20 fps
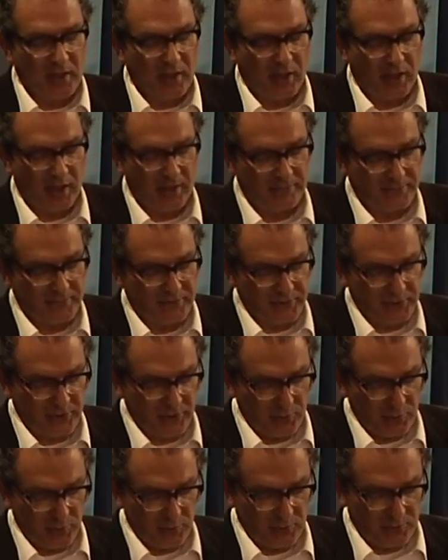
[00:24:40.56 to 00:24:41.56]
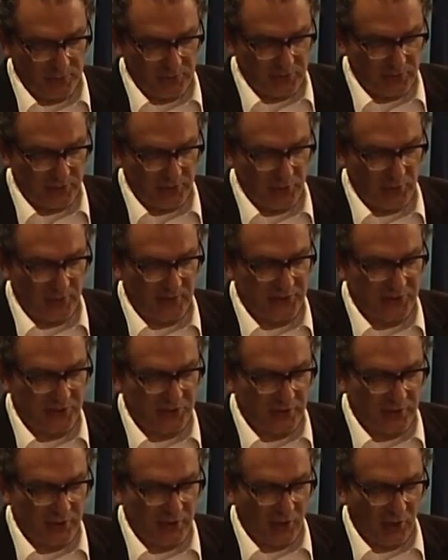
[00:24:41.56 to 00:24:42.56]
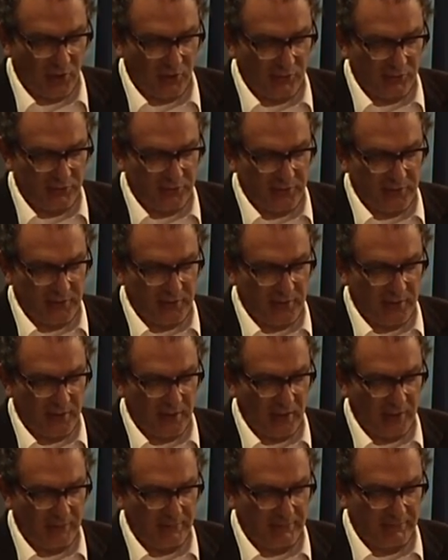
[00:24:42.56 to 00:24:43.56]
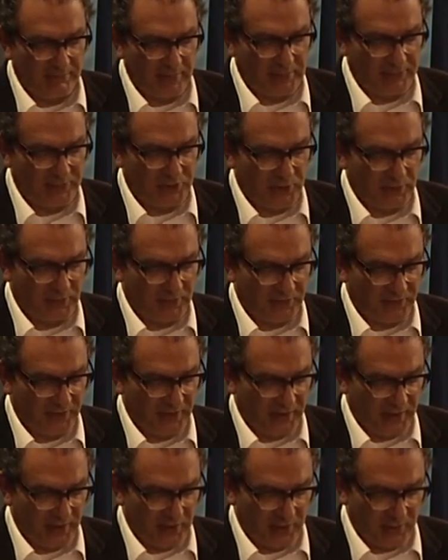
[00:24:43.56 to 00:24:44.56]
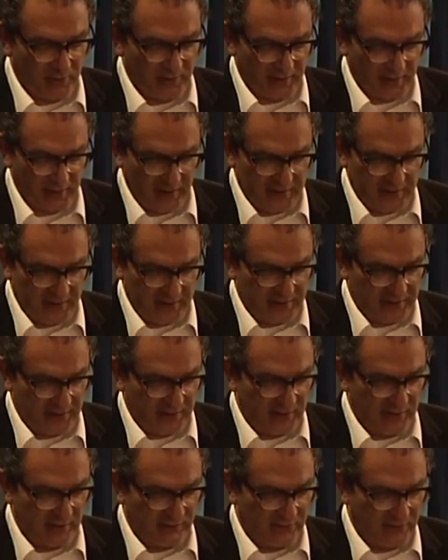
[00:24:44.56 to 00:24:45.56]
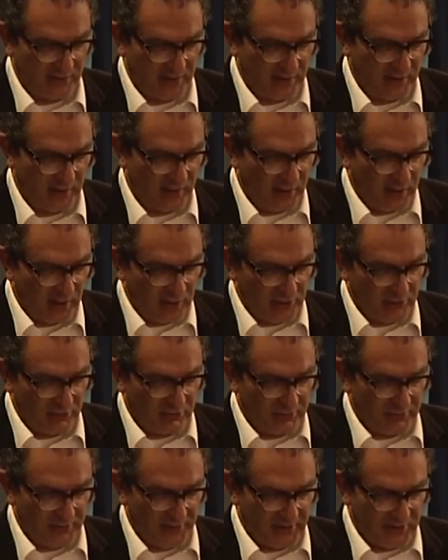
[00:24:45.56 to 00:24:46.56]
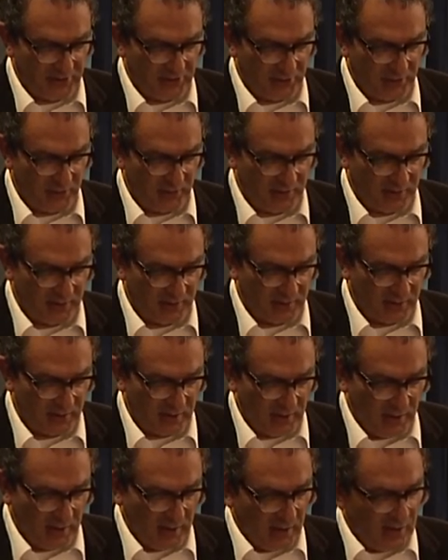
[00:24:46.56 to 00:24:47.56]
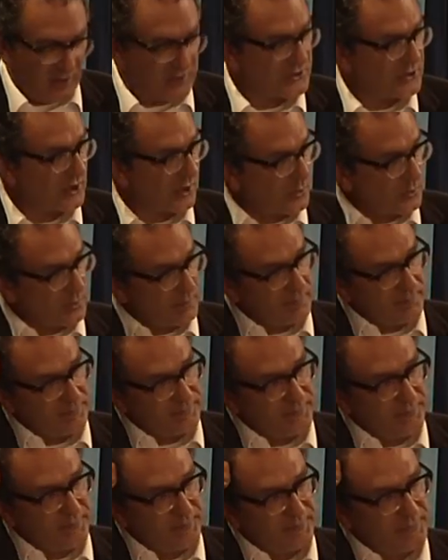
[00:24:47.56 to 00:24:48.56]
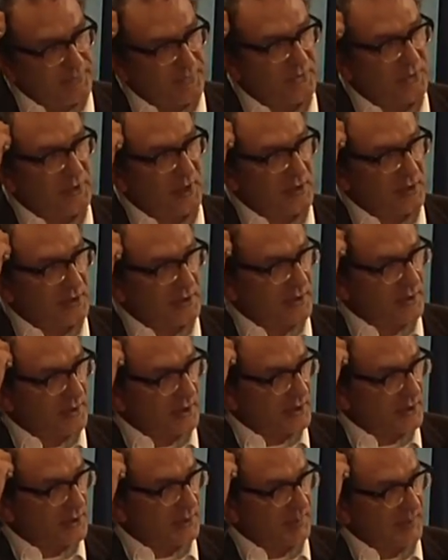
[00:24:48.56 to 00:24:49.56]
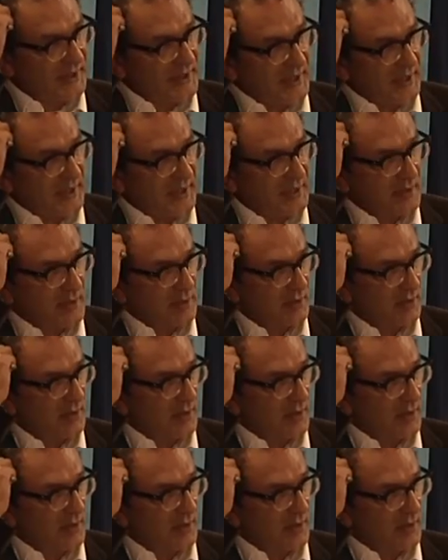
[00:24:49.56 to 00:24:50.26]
to the question of membership of the EU and the identity of the European Union. So just to begin,